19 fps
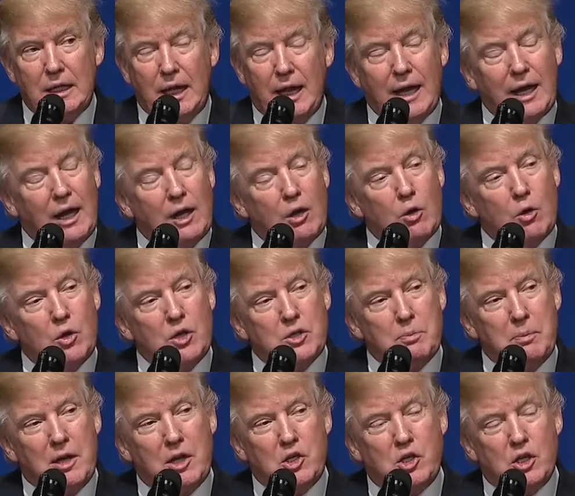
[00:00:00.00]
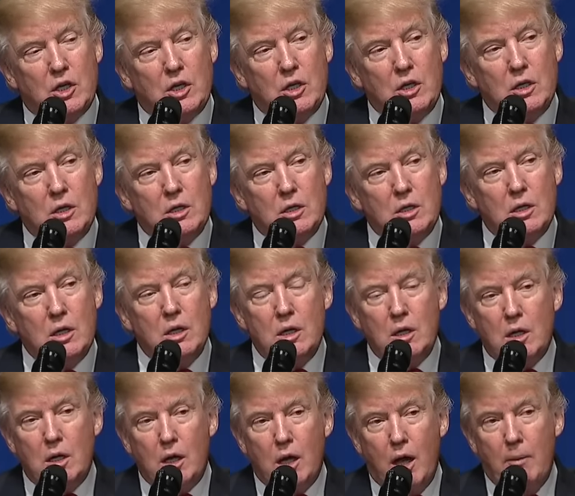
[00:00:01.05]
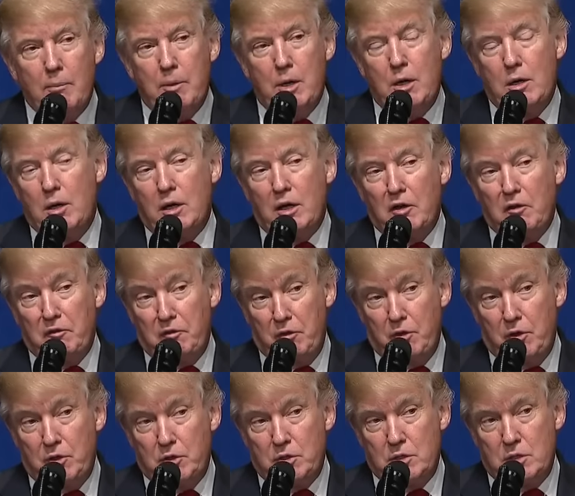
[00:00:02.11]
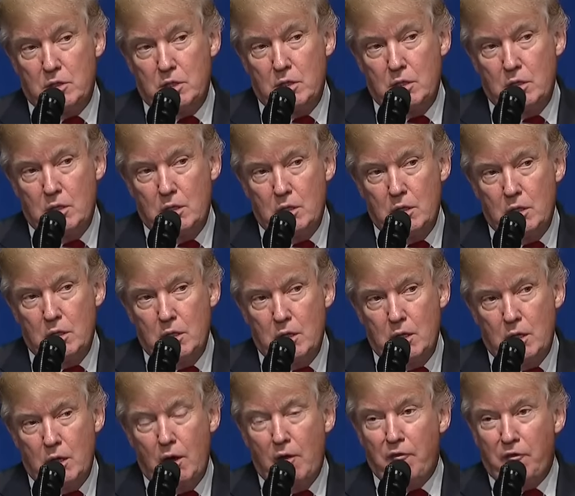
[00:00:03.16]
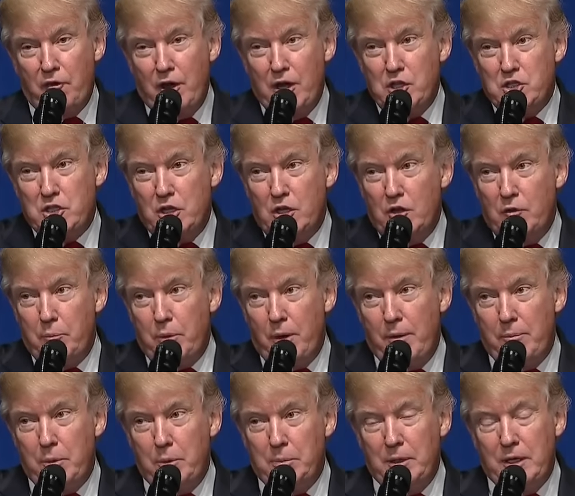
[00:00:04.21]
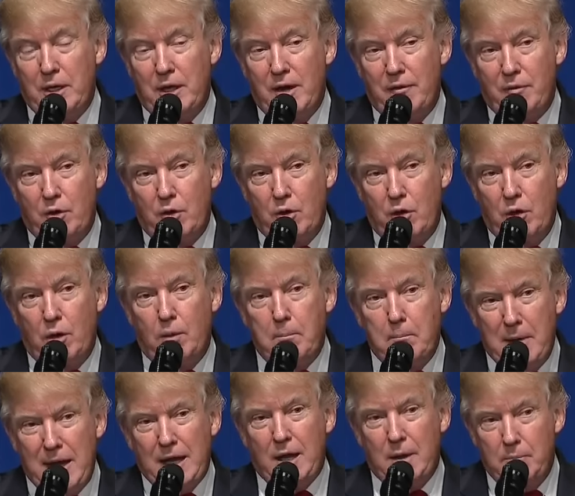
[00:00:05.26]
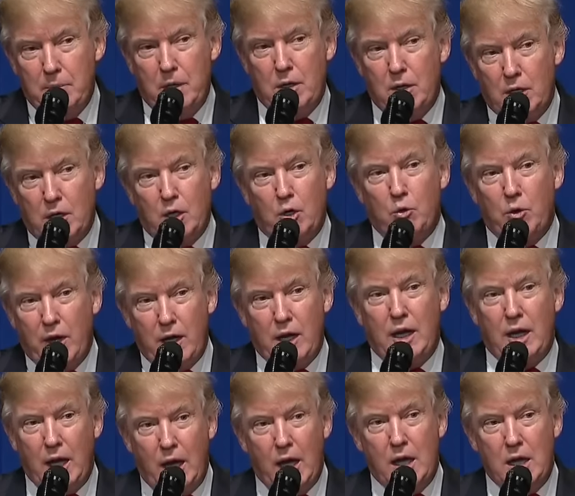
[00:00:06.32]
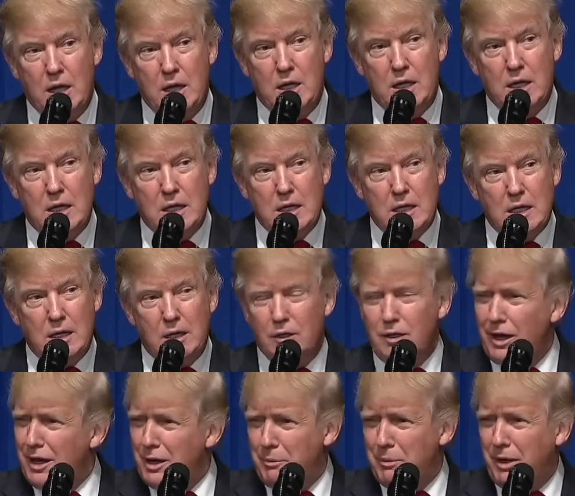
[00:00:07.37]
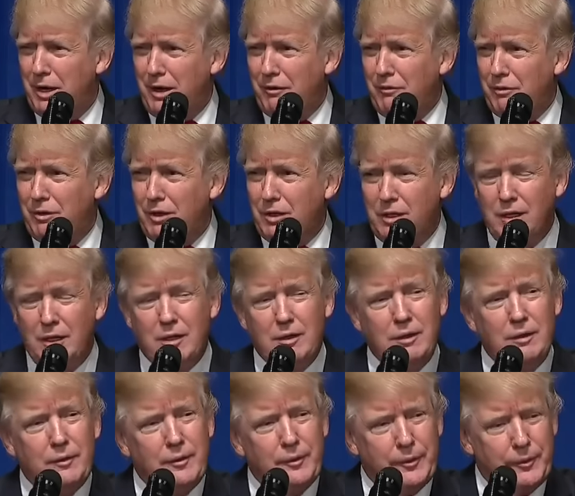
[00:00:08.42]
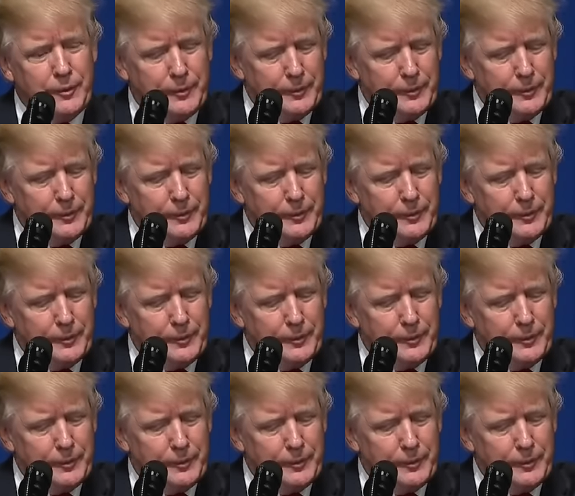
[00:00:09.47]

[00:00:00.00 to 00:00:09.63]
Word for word: and I'd always mention America first, a phrase that you probably never heard, make America great again. Anybody ever heard that?